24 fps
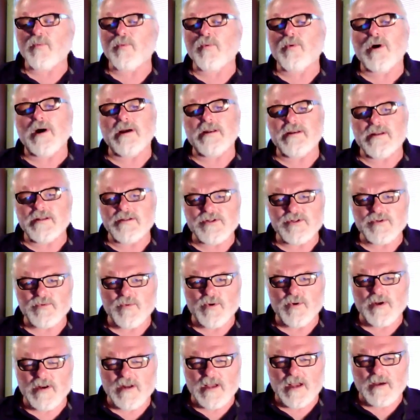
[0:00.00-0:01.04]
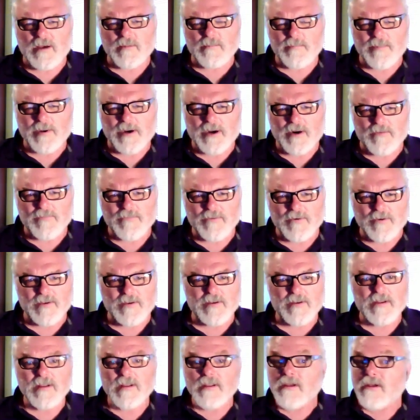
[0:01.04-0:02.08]
"Why did you run out barefoot?"
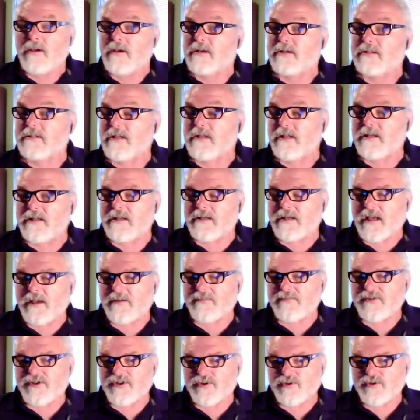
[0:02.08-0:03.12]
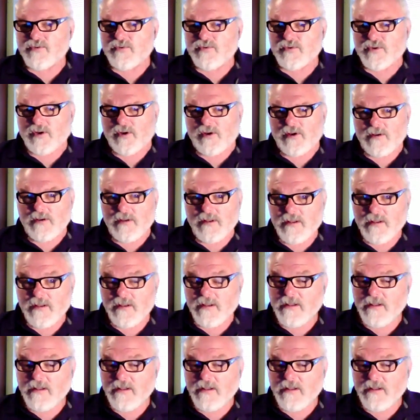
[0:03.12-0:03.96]
Because I didn't have shoes on.